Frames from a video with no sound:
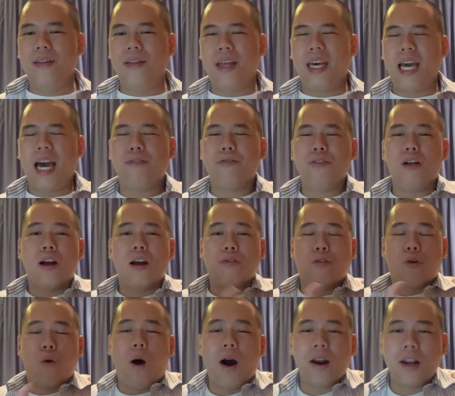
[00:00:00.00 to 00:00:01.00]
They have a lot of
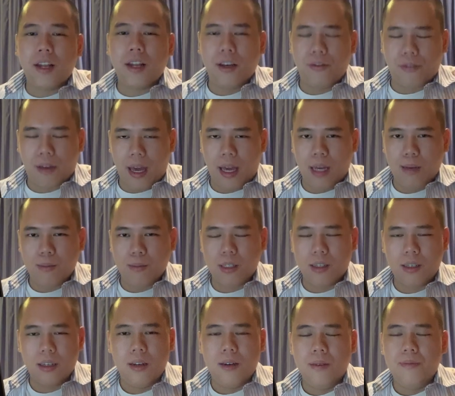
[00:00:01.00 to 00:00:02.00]
quantity of
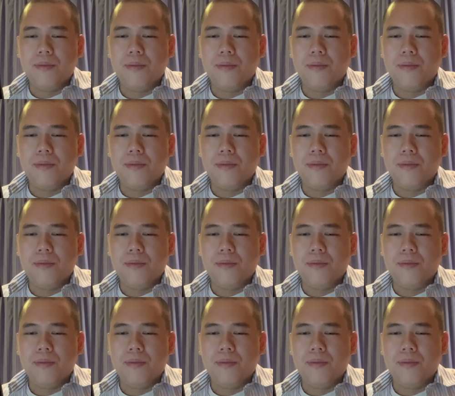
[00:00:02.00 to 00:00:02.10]
games,